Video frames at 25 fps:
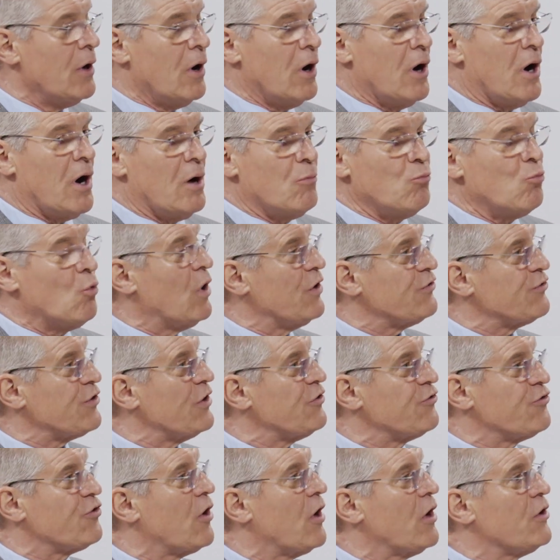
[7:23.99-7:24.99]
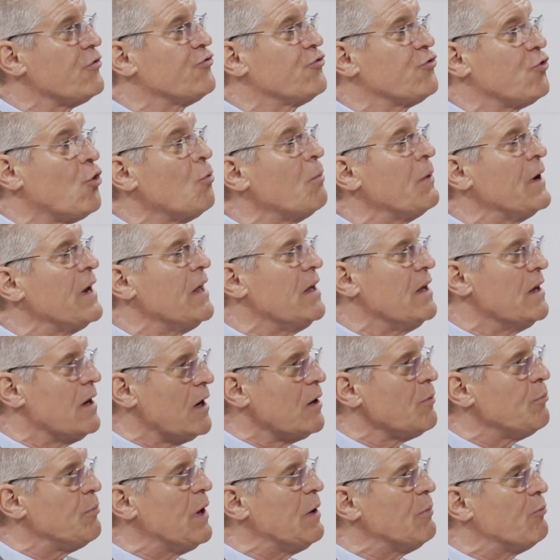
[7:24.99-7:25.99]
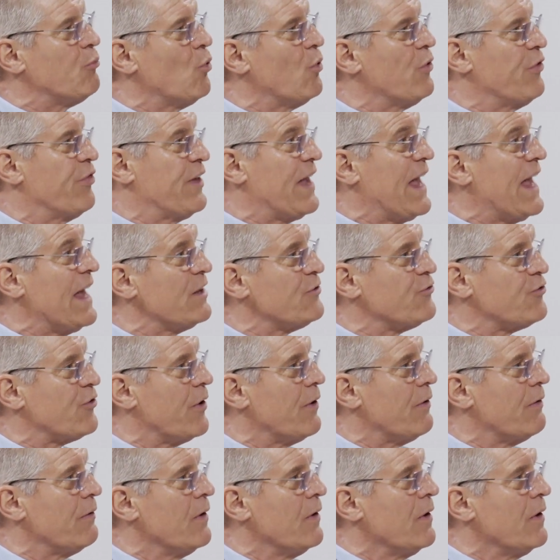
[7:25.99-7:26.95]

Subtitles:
was I saw so many young people with cancer.